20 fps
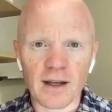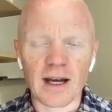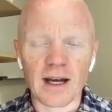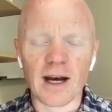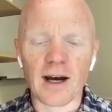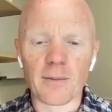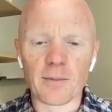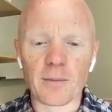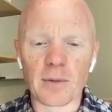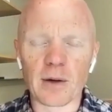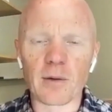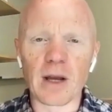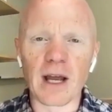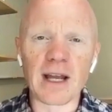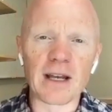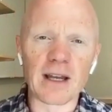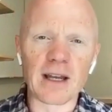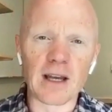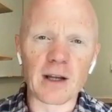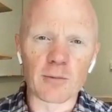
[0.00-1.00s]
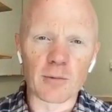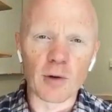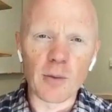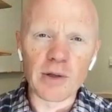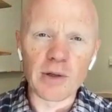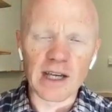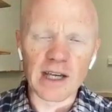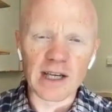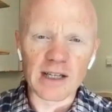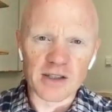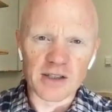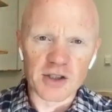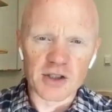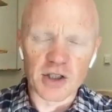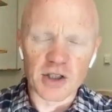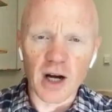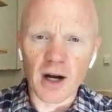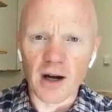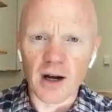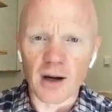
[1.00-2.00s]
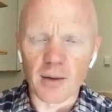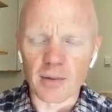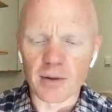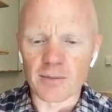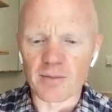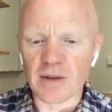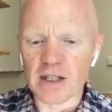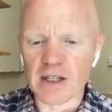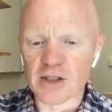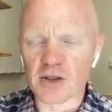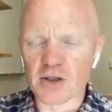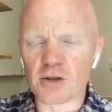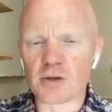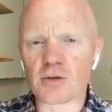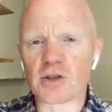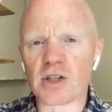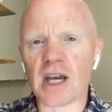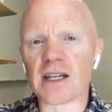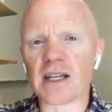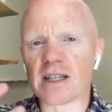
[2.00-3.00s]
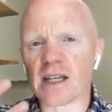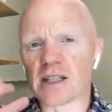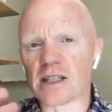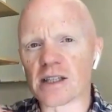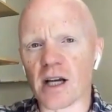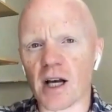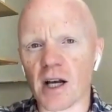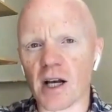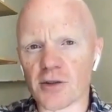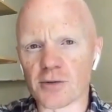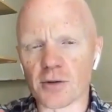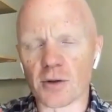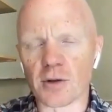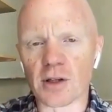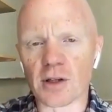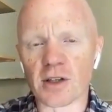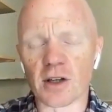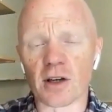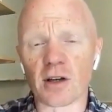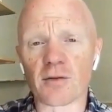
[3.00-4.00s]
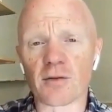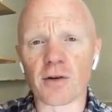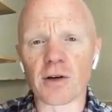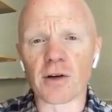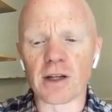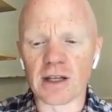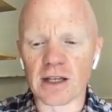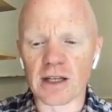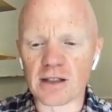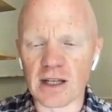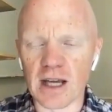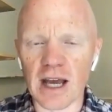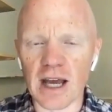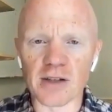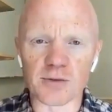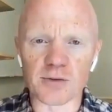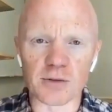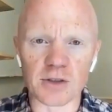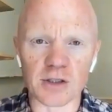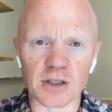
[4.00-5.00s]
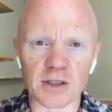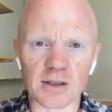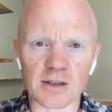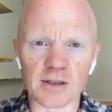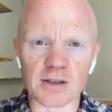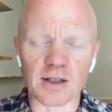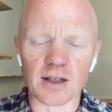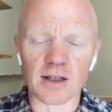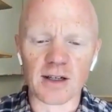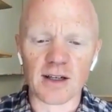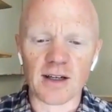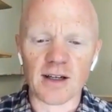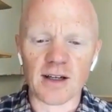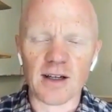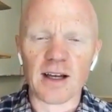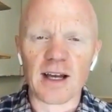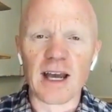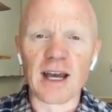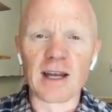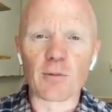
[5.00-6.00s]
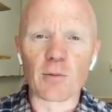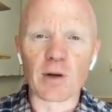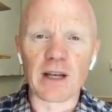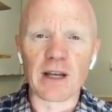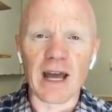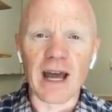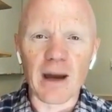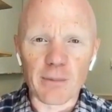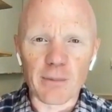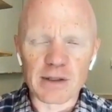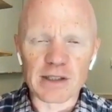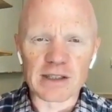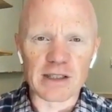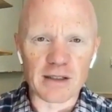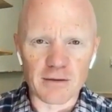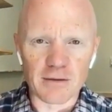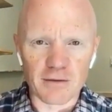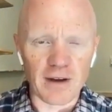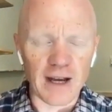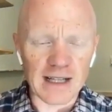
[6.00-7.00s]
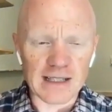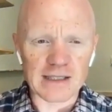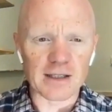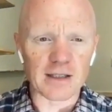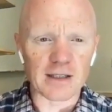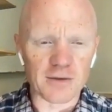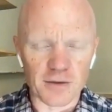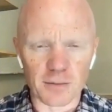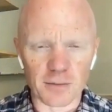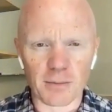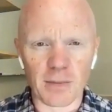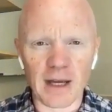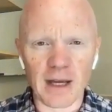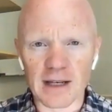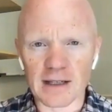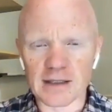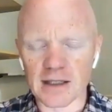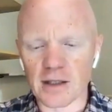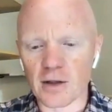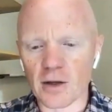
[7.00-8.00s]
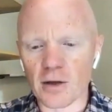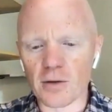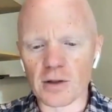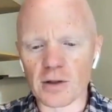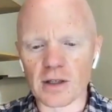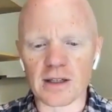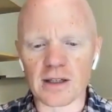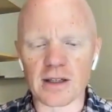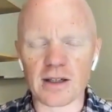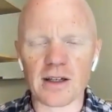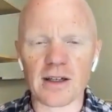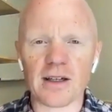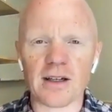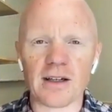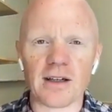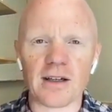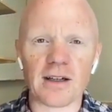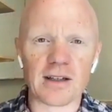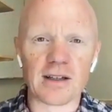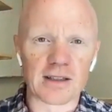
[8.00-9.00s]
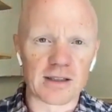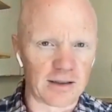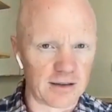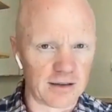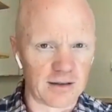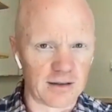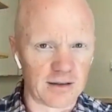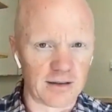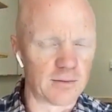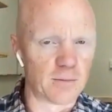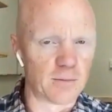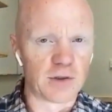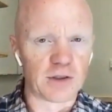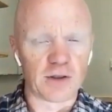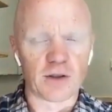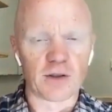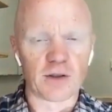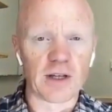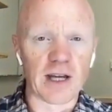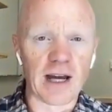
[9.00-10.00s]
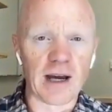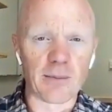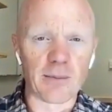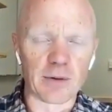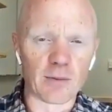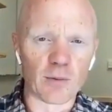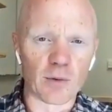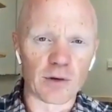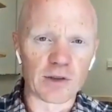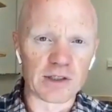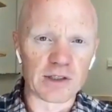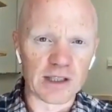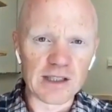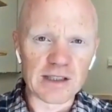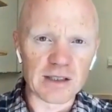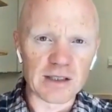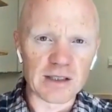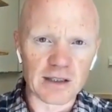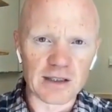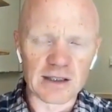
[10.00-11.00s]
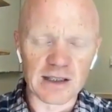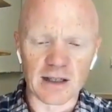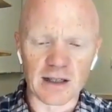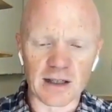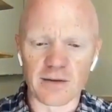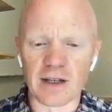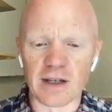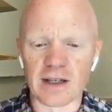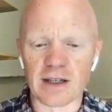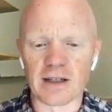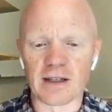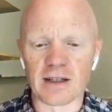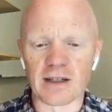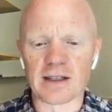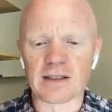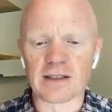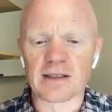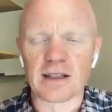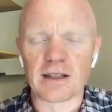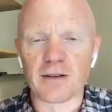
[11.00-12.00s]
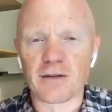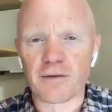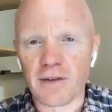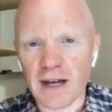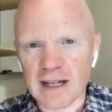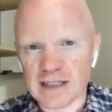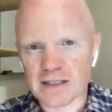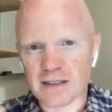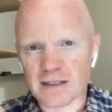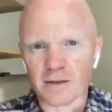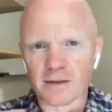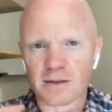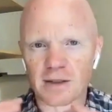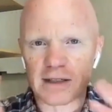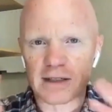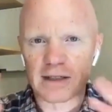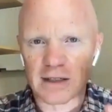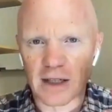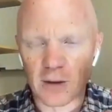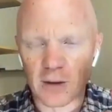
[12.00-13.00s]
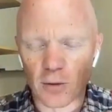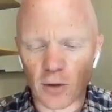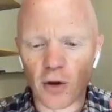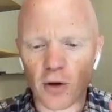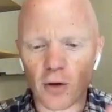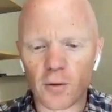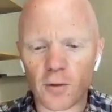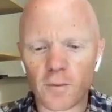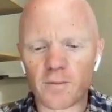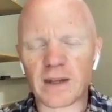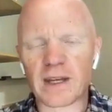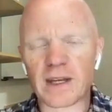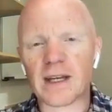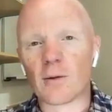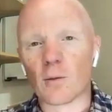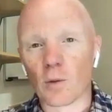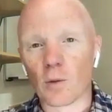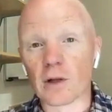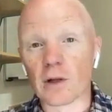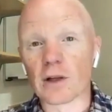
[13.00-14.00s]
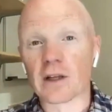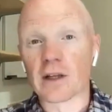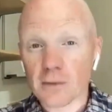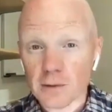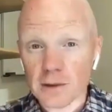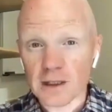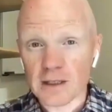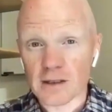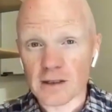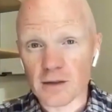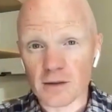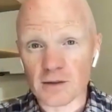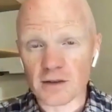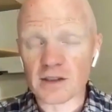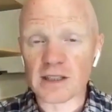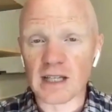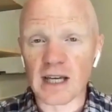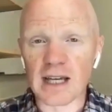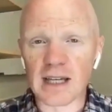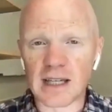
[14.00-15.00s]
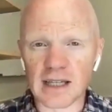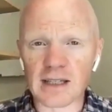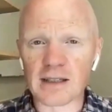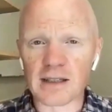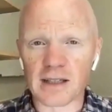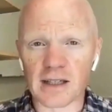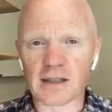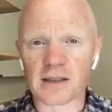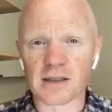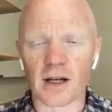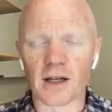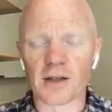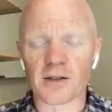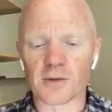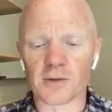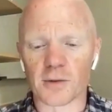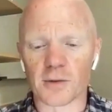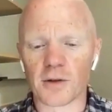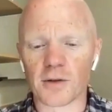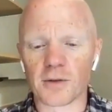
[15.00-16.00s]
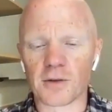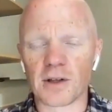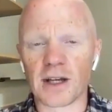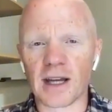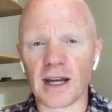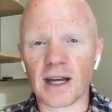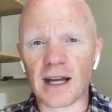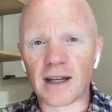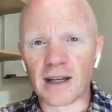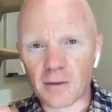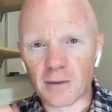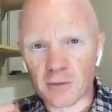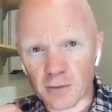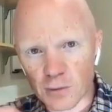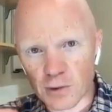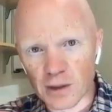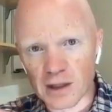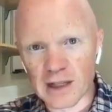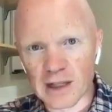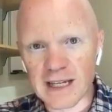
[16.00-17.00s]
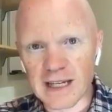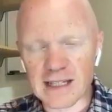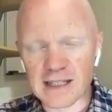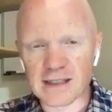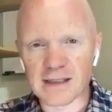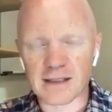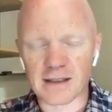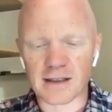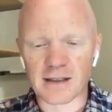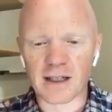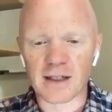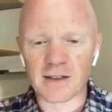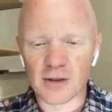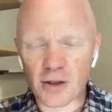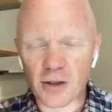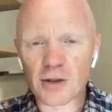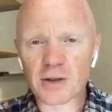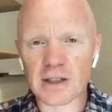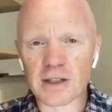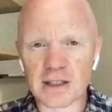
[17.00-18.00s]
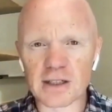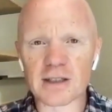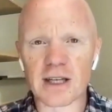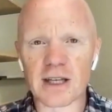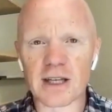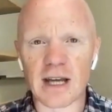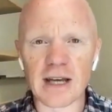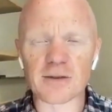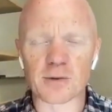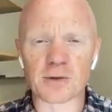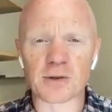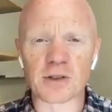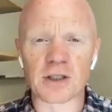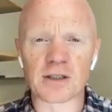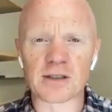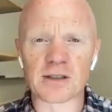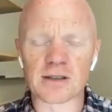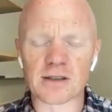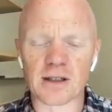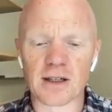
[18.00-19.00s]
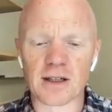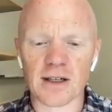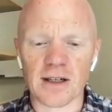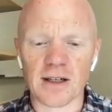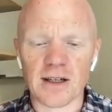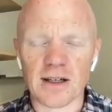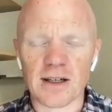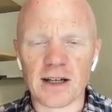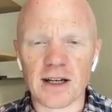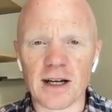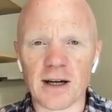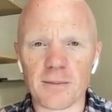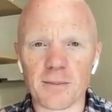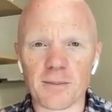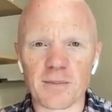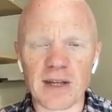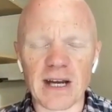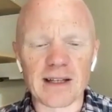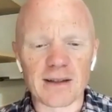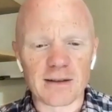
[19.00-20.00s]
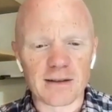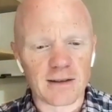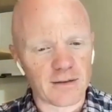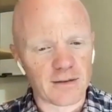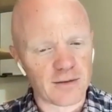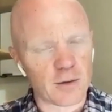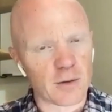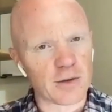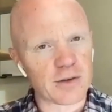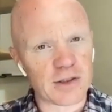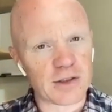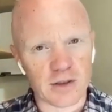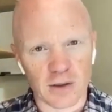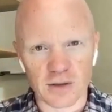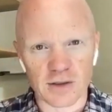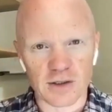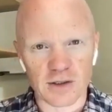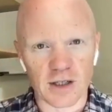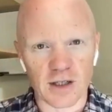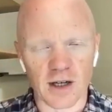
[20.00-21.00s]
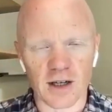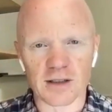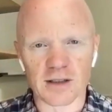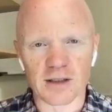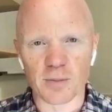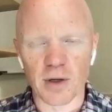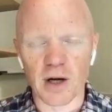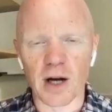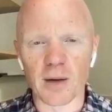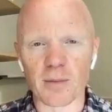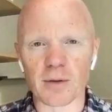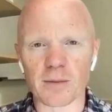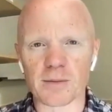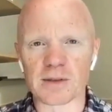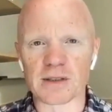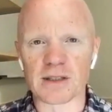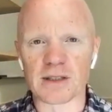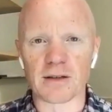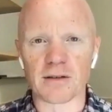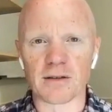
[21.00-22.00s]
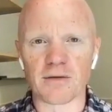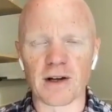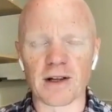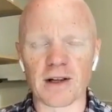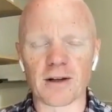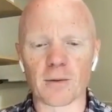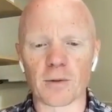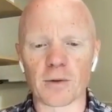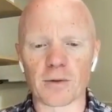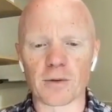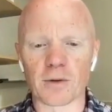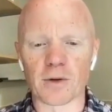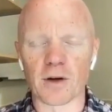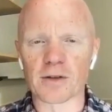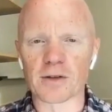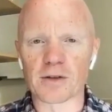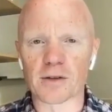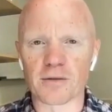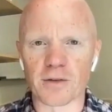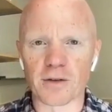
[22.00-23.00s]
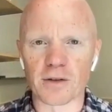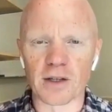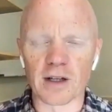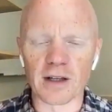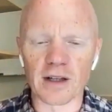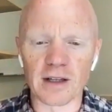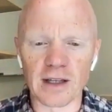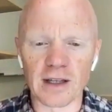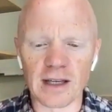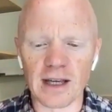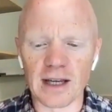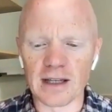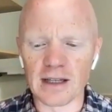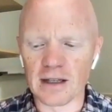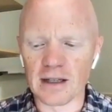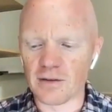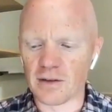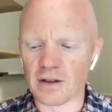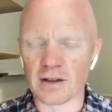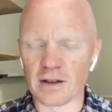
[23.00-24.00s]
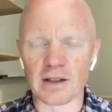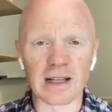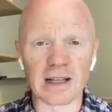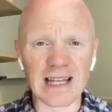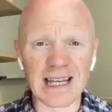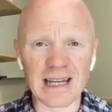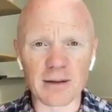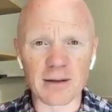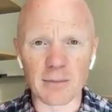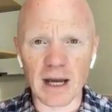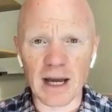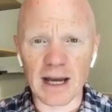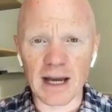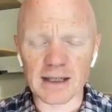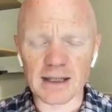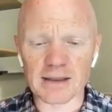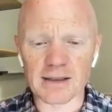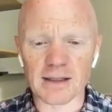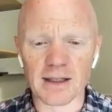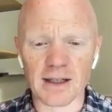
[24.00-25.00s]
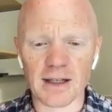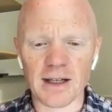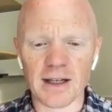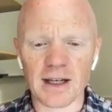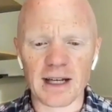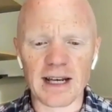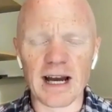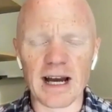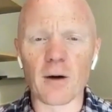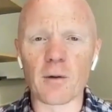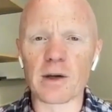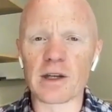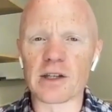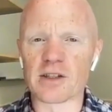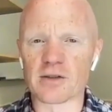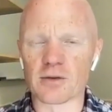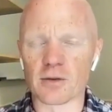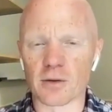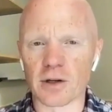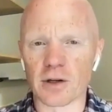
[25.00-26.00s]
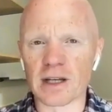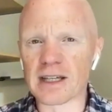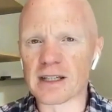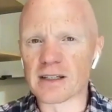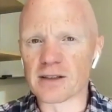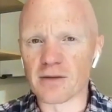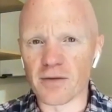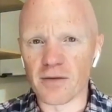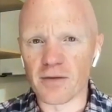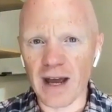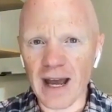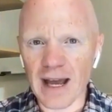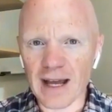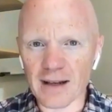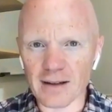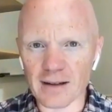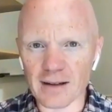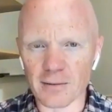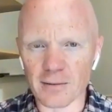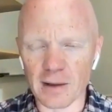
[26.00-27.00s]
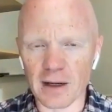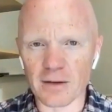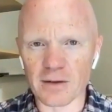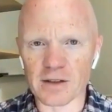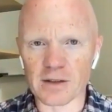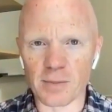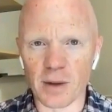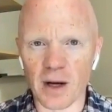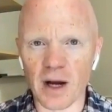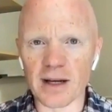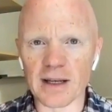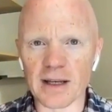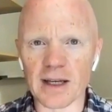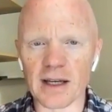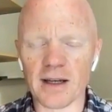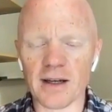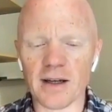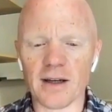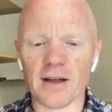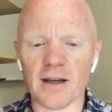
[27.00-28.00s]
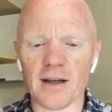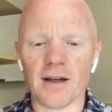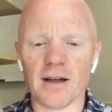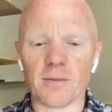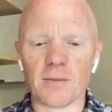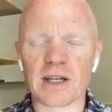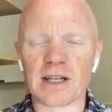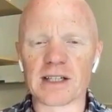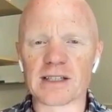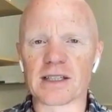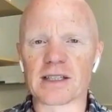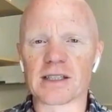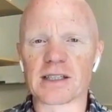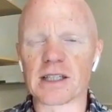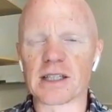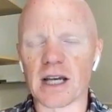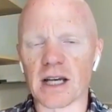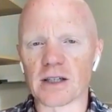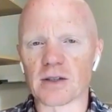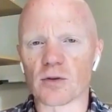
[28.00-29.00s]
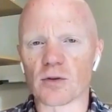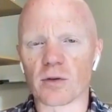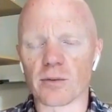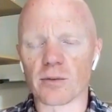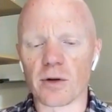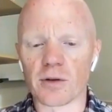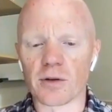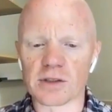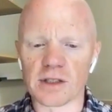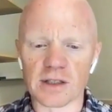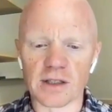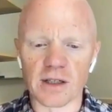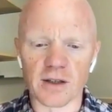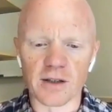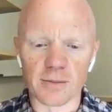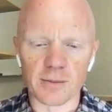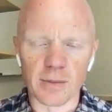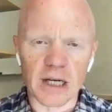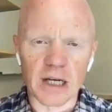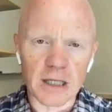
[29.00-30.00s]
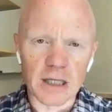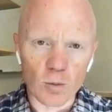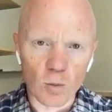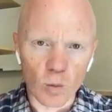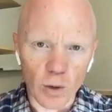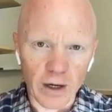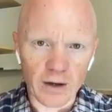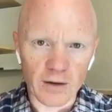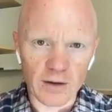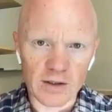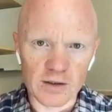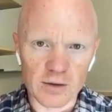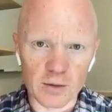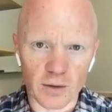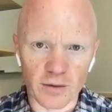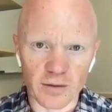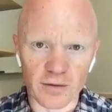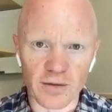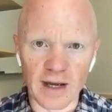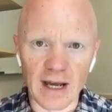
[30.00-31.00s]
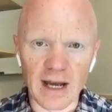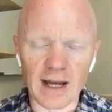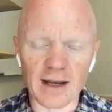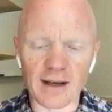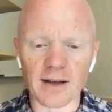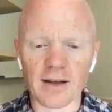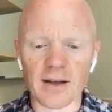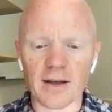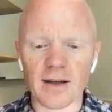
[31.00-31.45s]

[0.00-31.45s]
And aromatase job is to take testosterone and to convert it into estrogens. And what happens in fat cells for men, as I noted, and this will start to happen more as insulin's elevated, is that the fat cells, as they grow, will literally start to take in testosterone and release and turn it into estrogens. That, of course, starts to cause problems in the fellow with regards to fertility and even lean mass and how he's storing his fat around his body, because it's sex hormones that tell the body where to store fat.